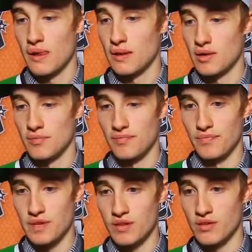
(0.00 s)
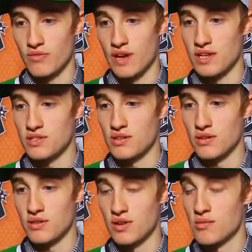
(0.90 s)
um, you know, the fans are,
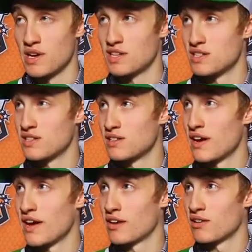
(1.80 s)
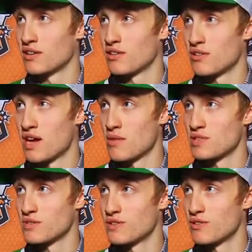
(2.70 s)
are amazing in Niagara. You know, the
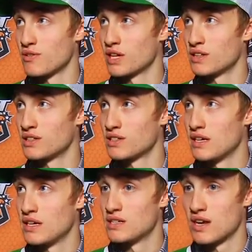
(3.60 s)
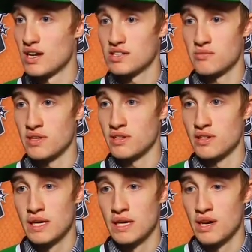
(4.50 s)
atmosphere in the rink is is awesome, and
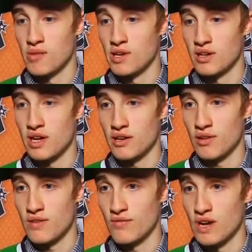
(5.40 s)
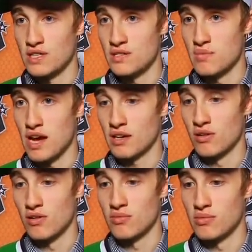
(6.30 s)
I made a lot of great friends back
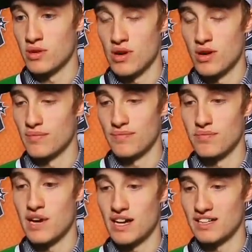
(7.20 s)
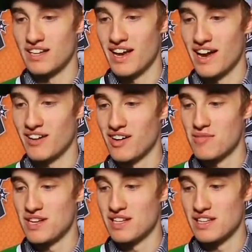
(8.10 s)
home or back in Niagara. I
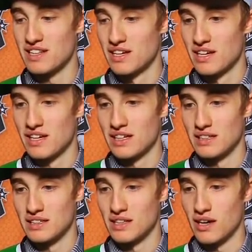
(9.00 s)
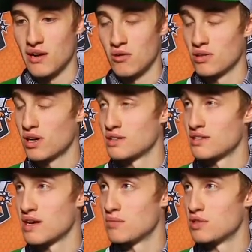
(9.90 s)
mean, and and uh, I owe a lot to
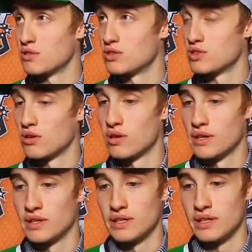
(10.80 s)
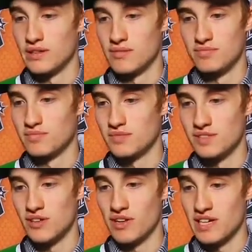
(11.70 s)
them too. So and
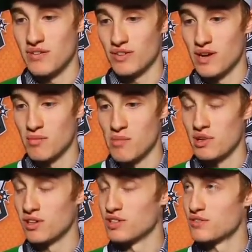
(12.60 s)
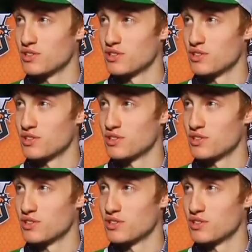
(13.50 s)
you know I can't forget my billets for